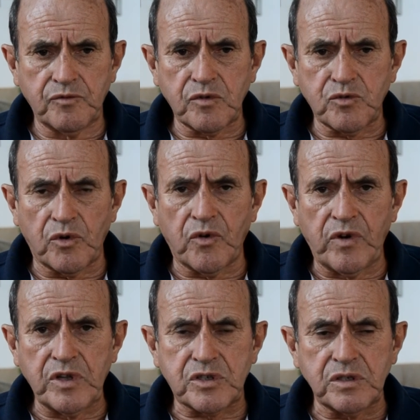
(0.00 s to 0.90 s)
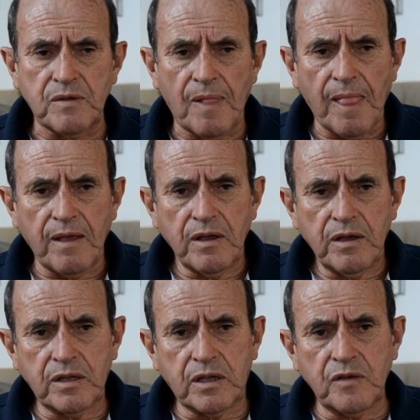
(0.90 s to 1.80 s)
Douro region.
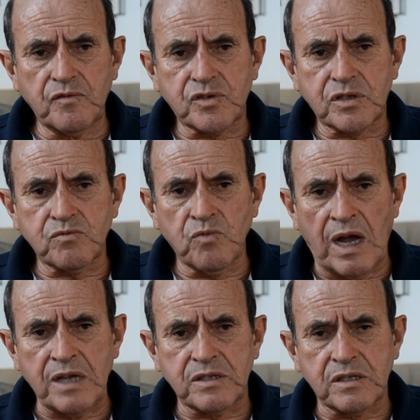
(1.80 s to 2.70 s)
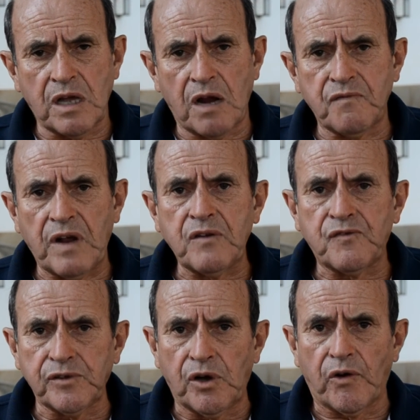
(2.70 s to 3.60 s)
It gives wines that are very
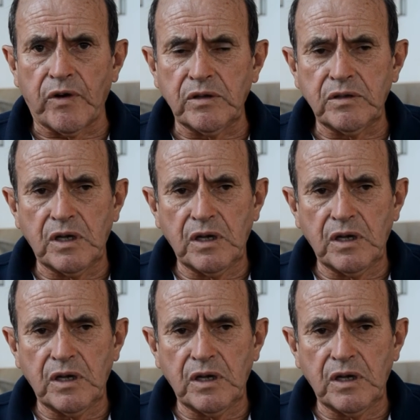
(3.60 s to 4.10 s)
floral,